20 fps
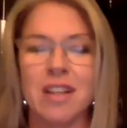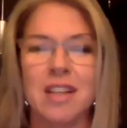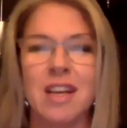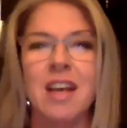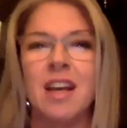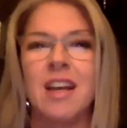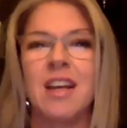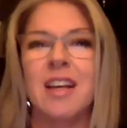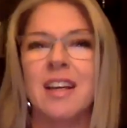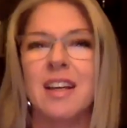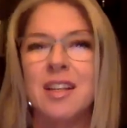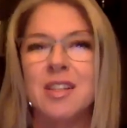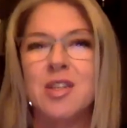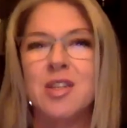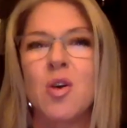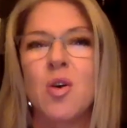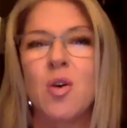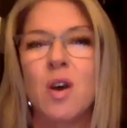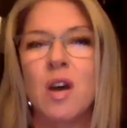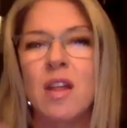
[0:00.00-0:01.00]
Yeah.
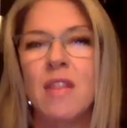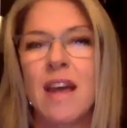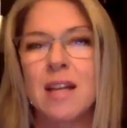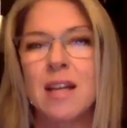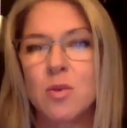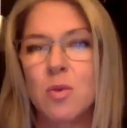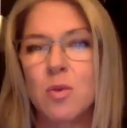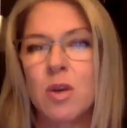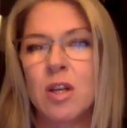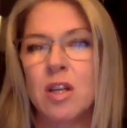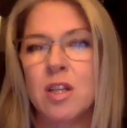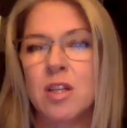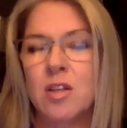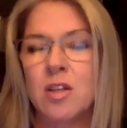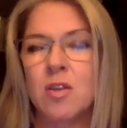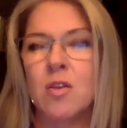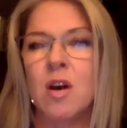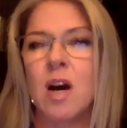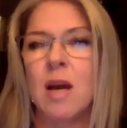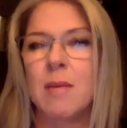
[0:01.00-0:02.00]
So that's what we're going to
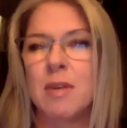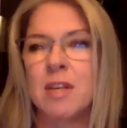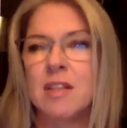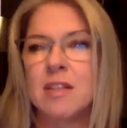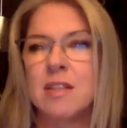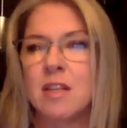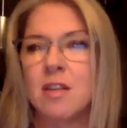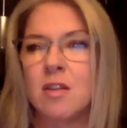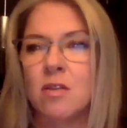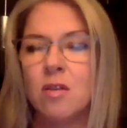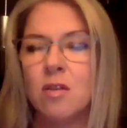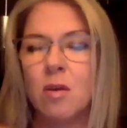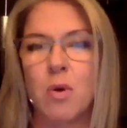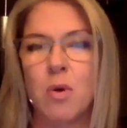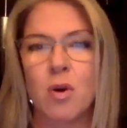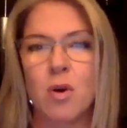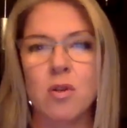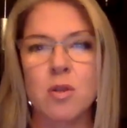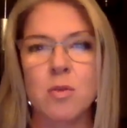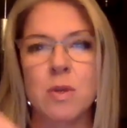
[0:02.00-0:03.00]
do. I'm going to send you a
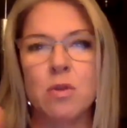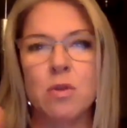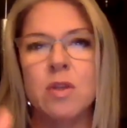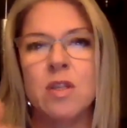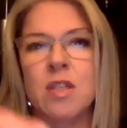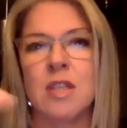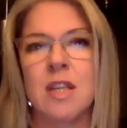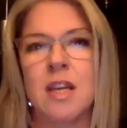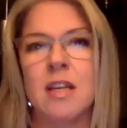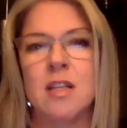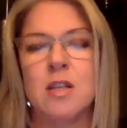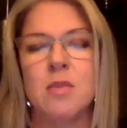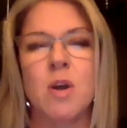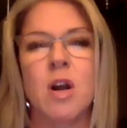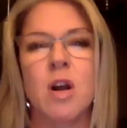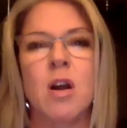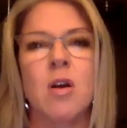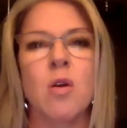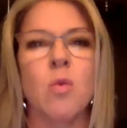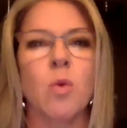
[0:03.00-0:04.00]
post between today and
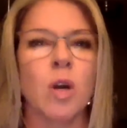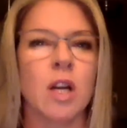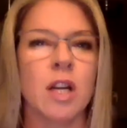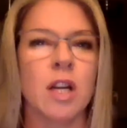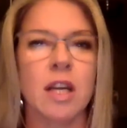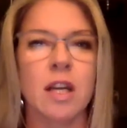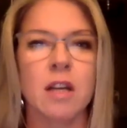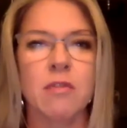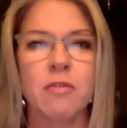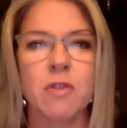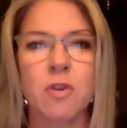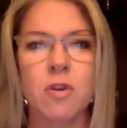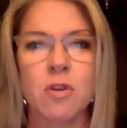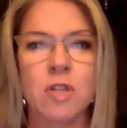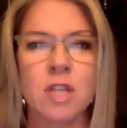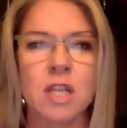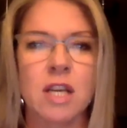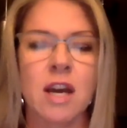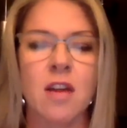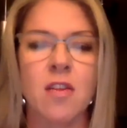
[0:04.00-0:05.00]
tomorrow. We're going to get a photo
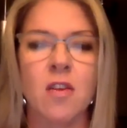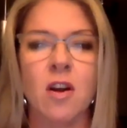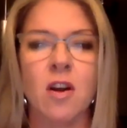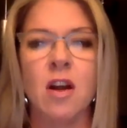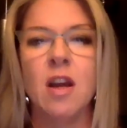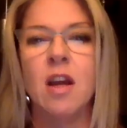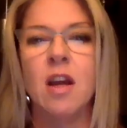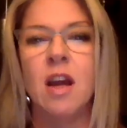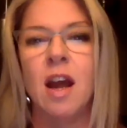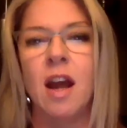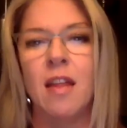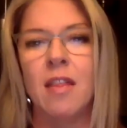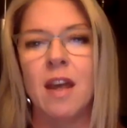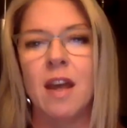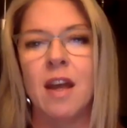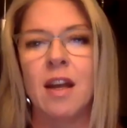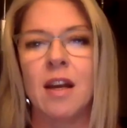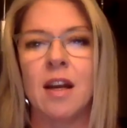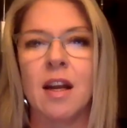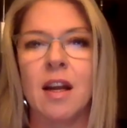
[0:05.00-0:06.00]
together, and
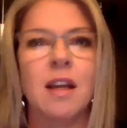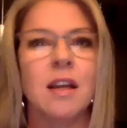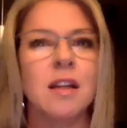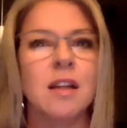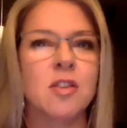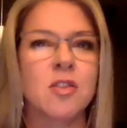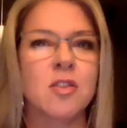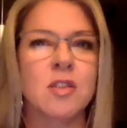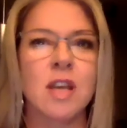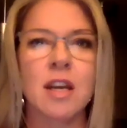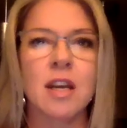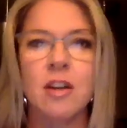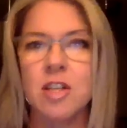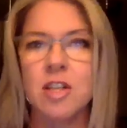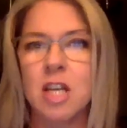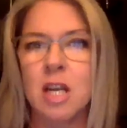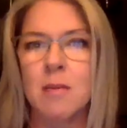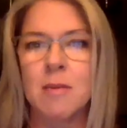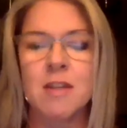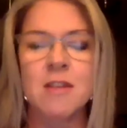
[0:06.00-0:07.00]
then just get your
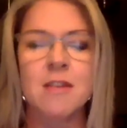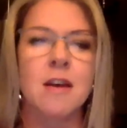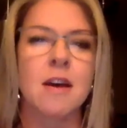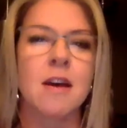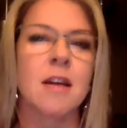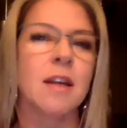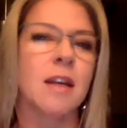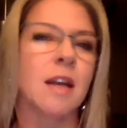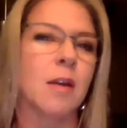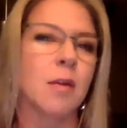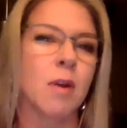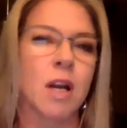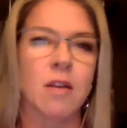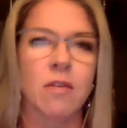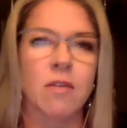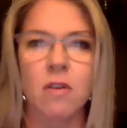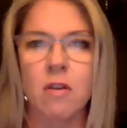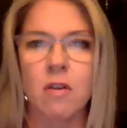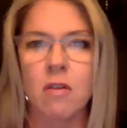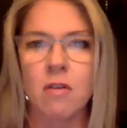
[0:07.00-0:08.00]
jammies on and get ready
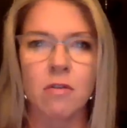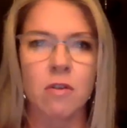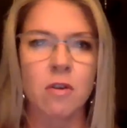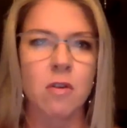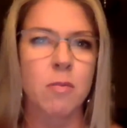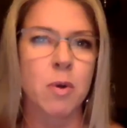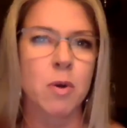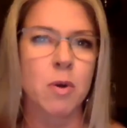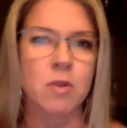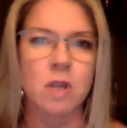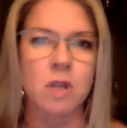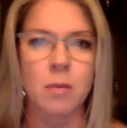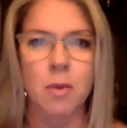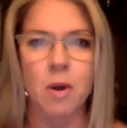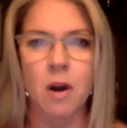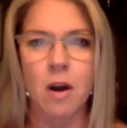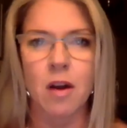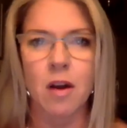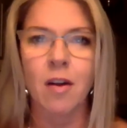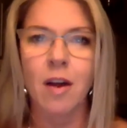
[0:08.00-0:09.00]
for a posting
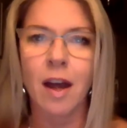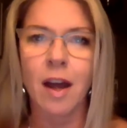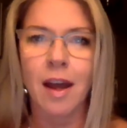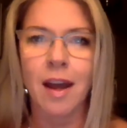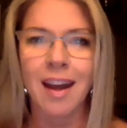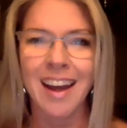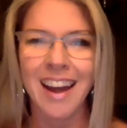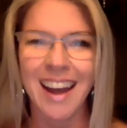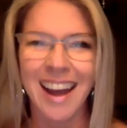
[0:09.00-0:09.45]
party, okay?